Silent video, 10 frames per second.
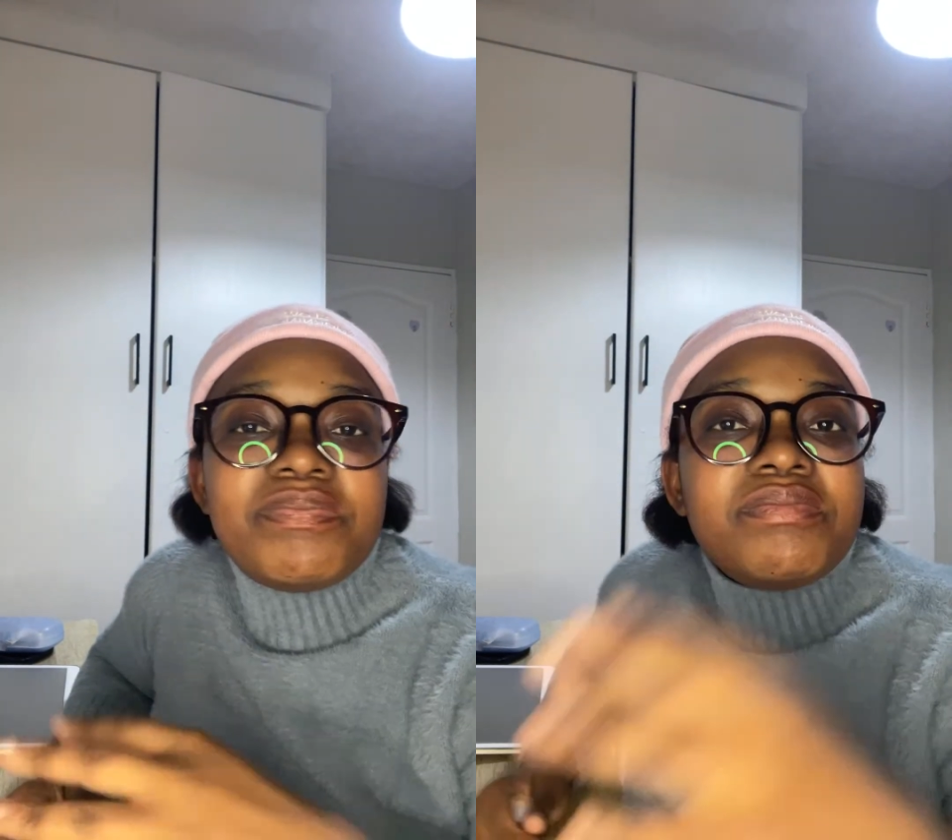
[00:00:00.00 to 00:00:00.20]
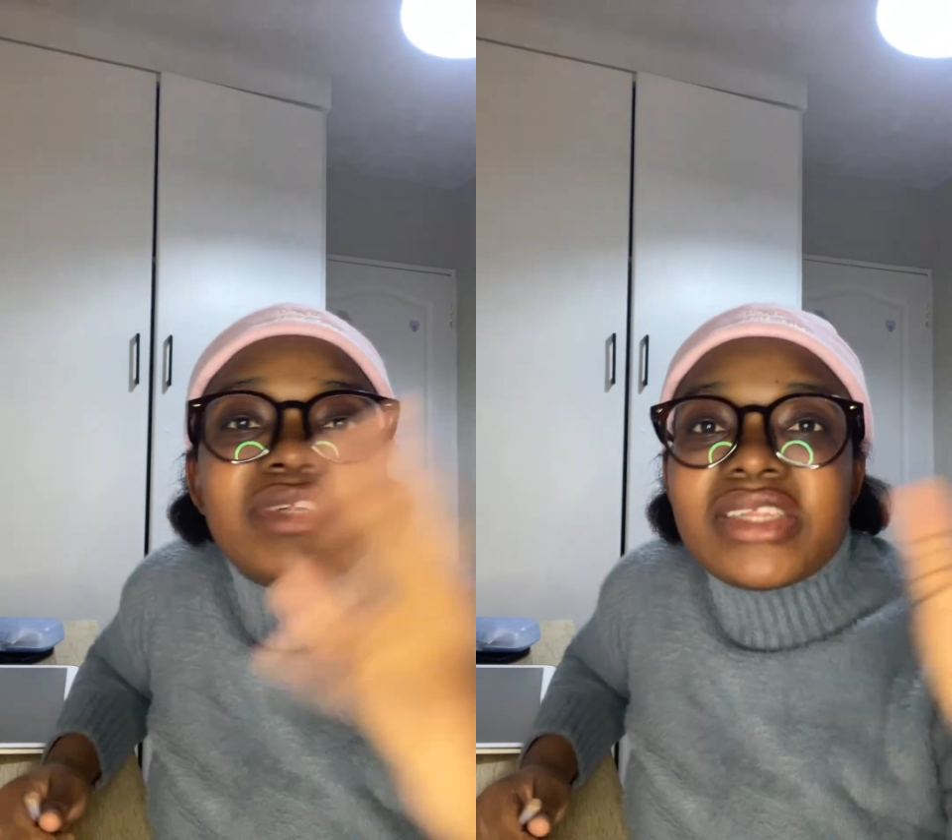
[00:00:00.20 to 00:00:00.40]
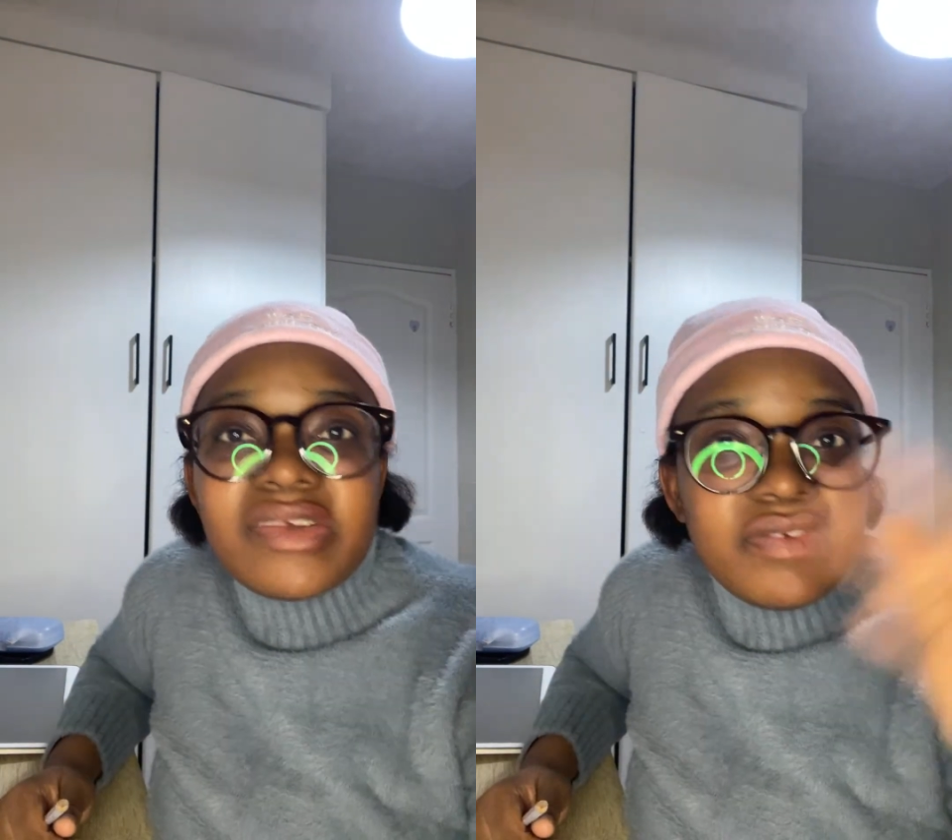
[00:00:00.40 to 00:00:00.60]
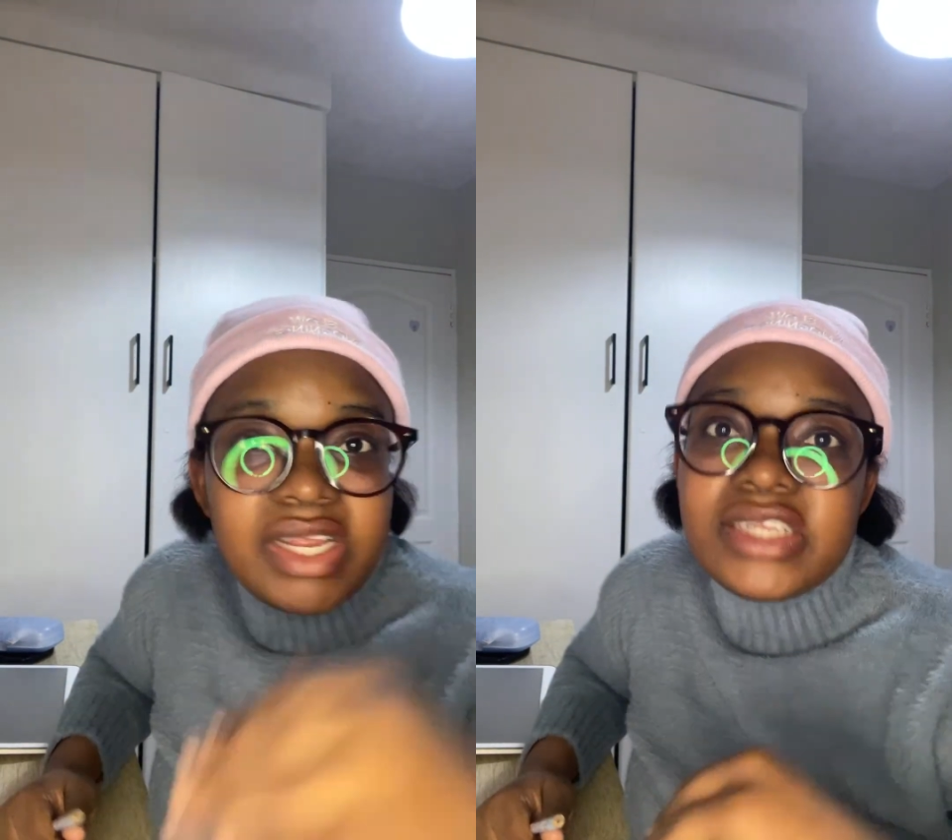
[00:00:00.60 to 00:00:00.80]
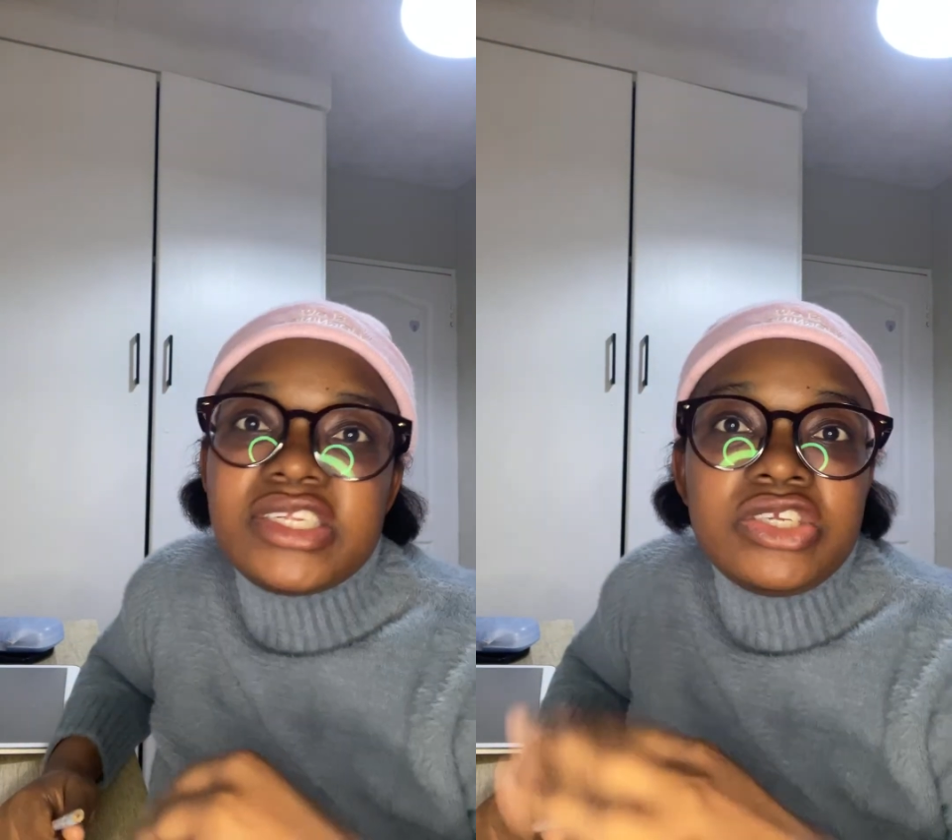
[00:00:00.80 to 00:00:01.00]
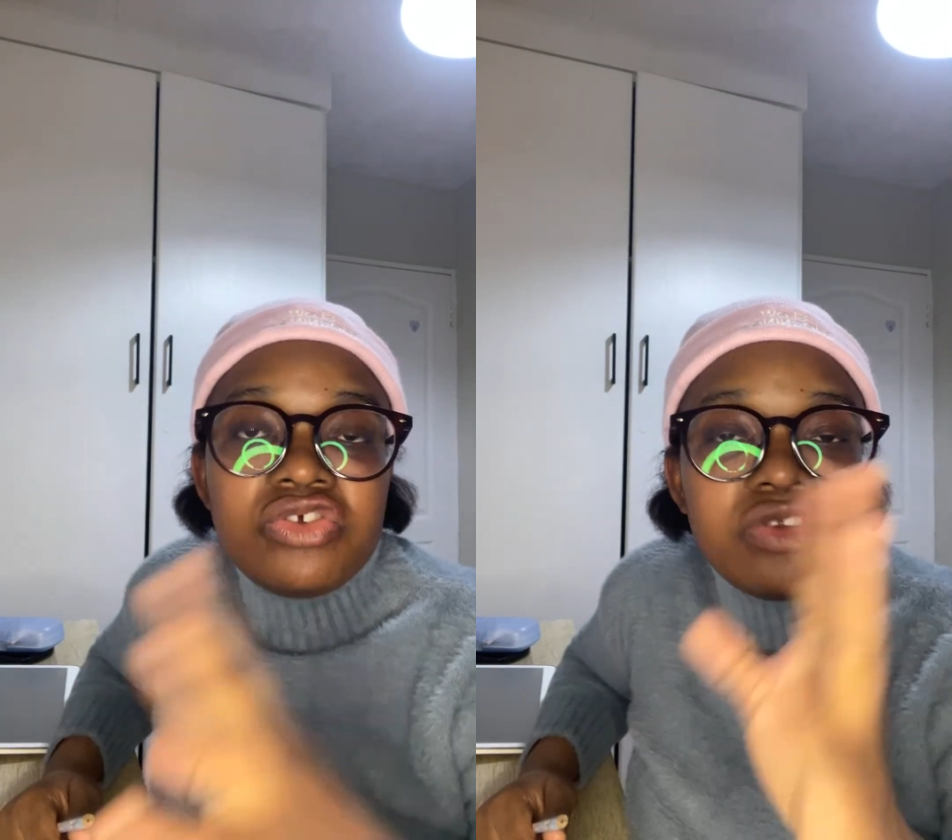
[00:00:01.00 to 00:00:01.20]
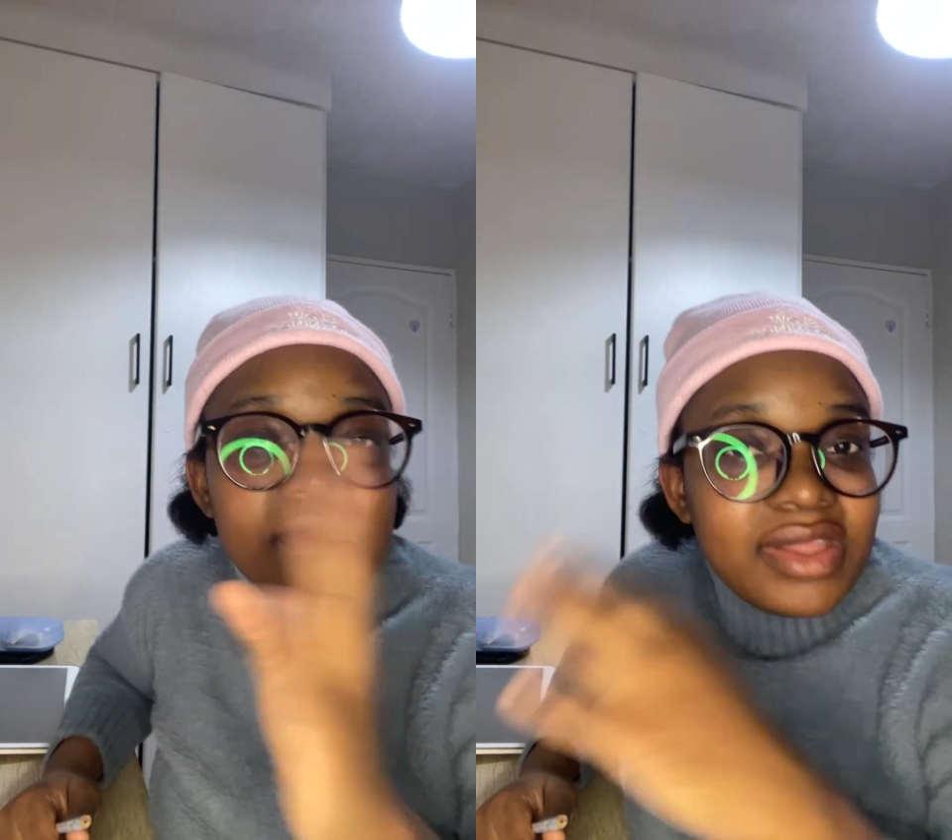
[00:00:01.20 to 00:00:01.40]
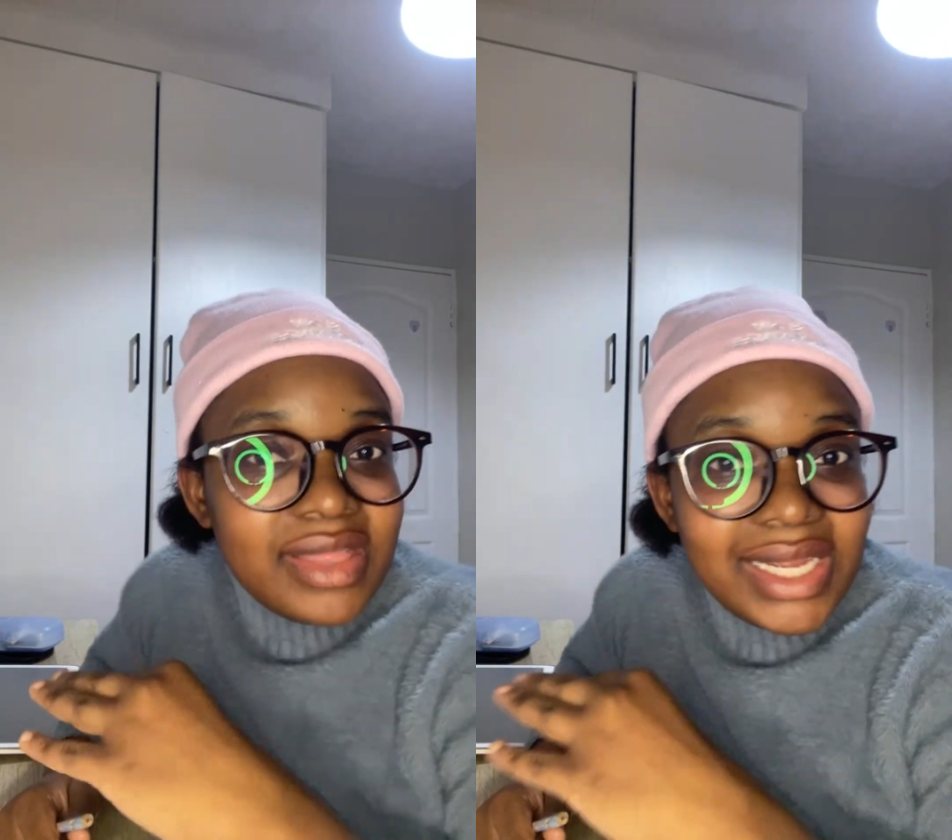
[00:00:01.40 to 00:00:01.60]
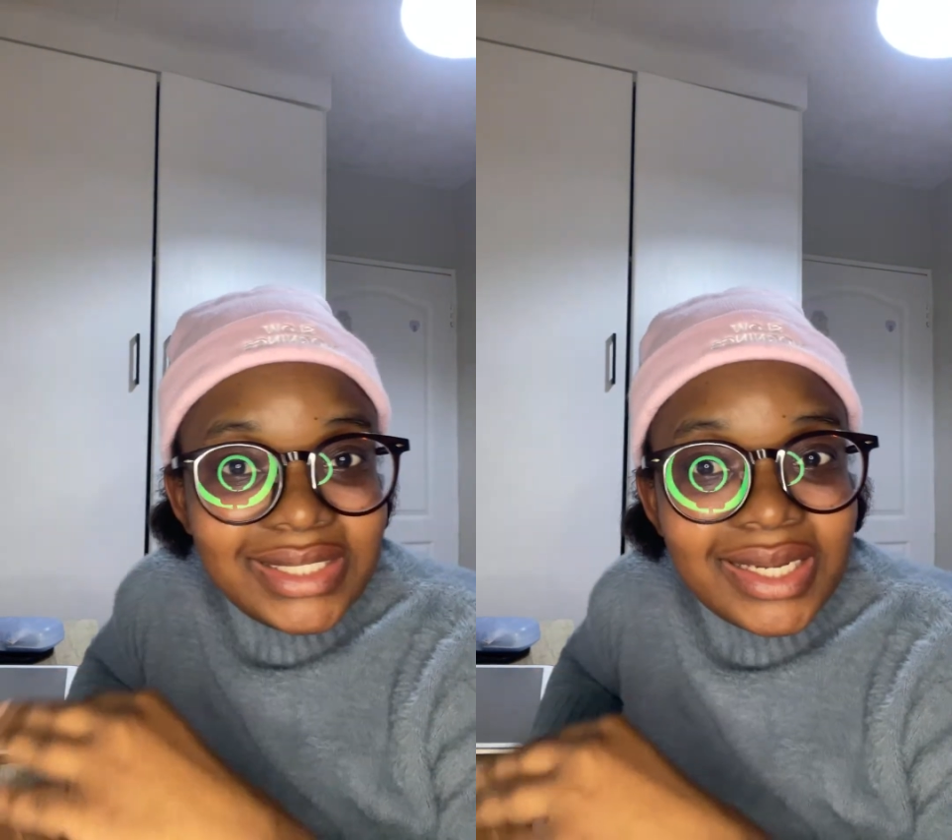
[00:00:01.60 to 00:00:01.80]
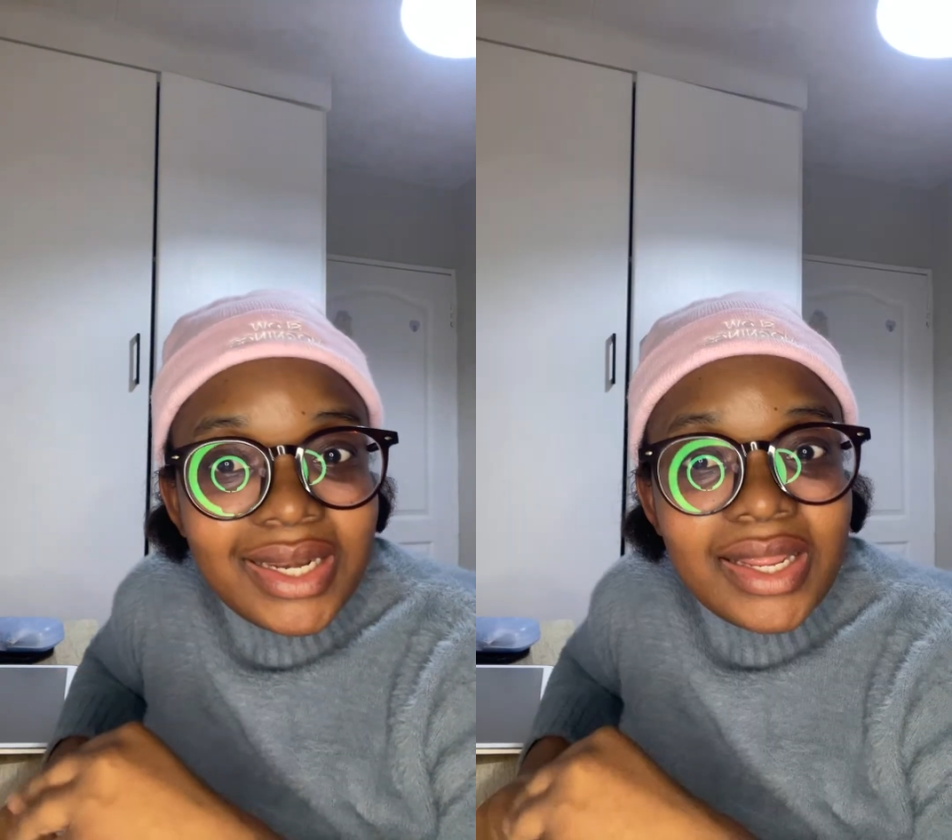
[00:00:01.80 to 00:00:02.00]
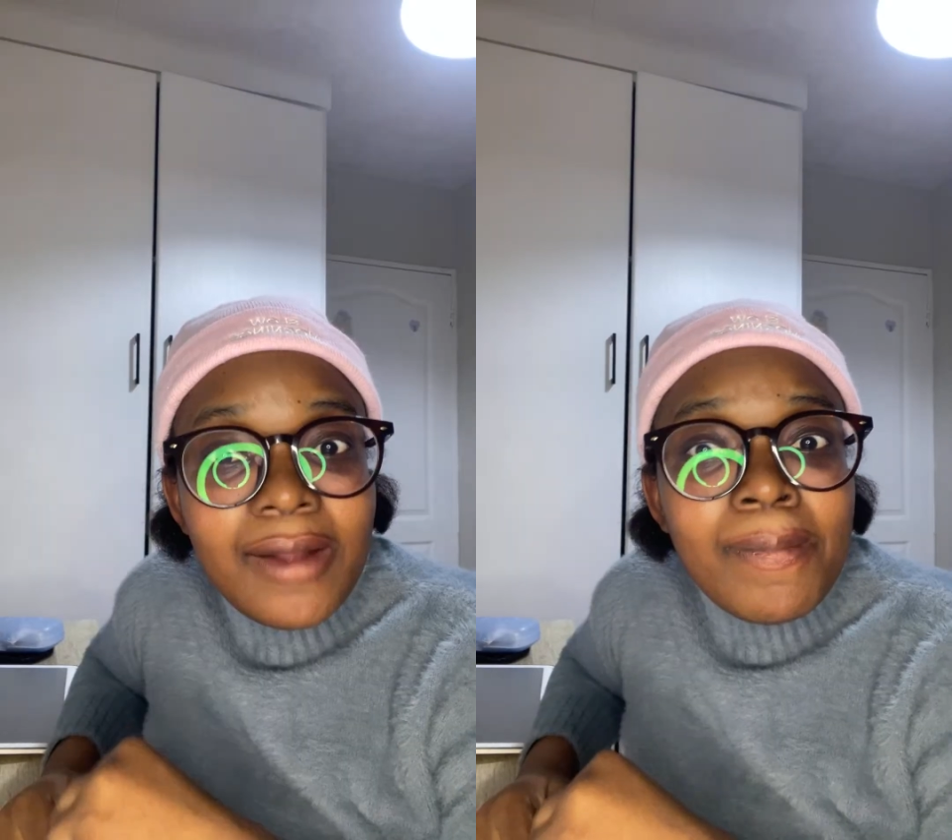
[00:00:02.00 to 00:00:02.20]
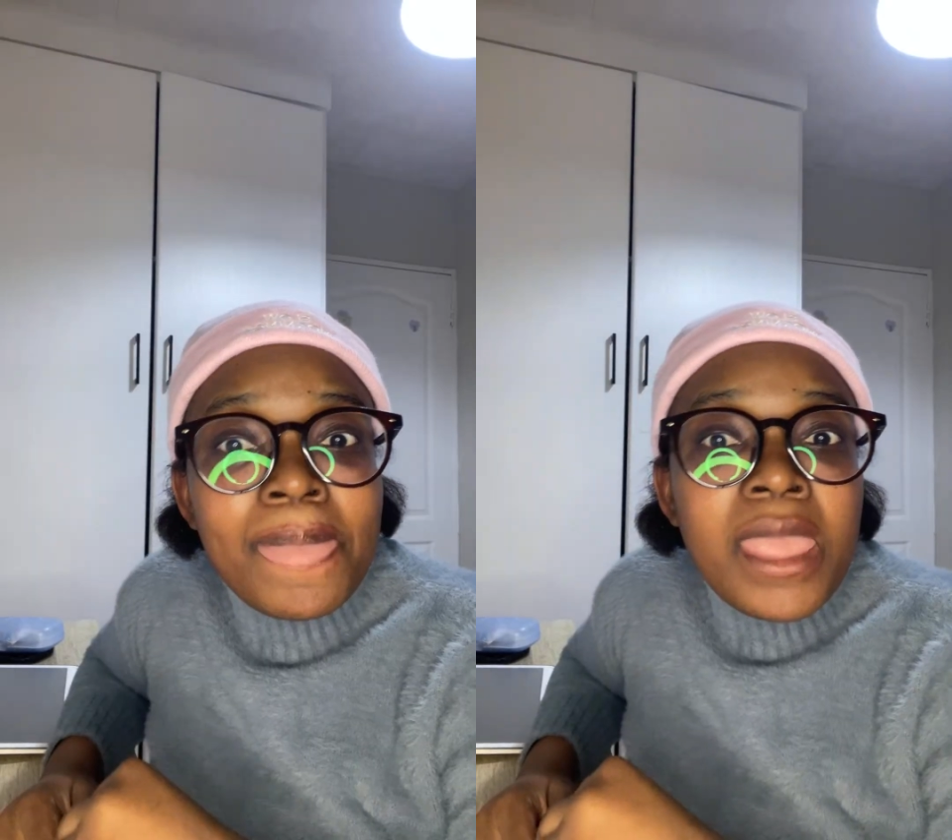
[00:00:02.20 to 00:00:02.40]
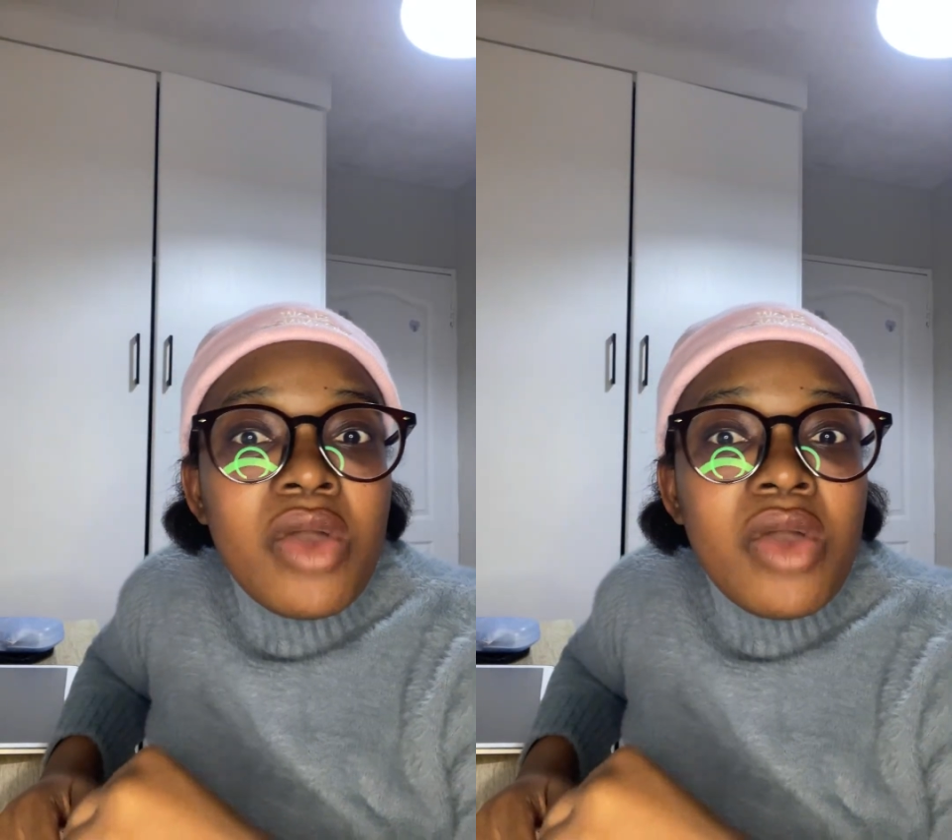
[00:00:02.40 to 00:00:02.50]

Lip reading: South Africa has issues with Nigeria,